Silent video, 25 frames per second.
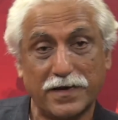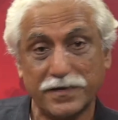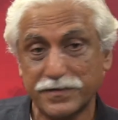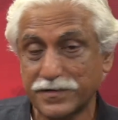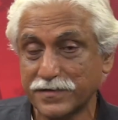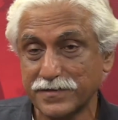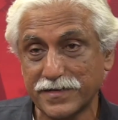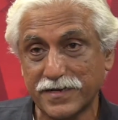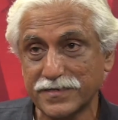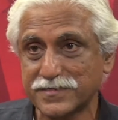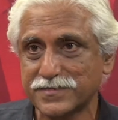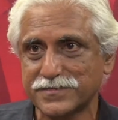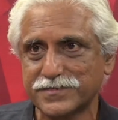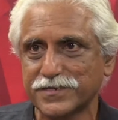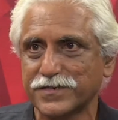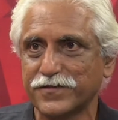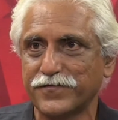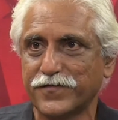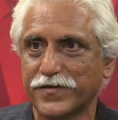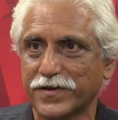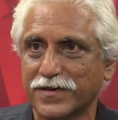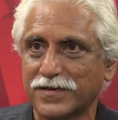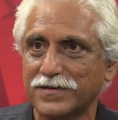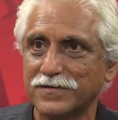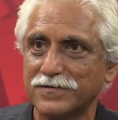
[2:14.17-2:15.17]
I think that's
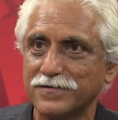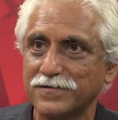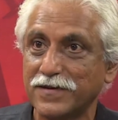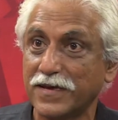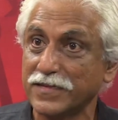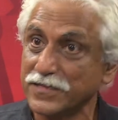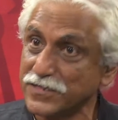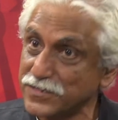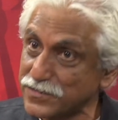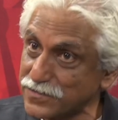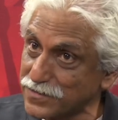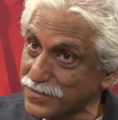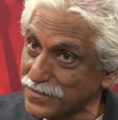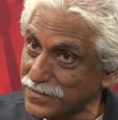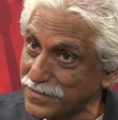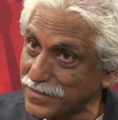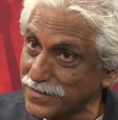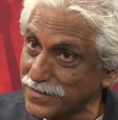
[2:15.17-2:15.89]
terrific. And he's 30.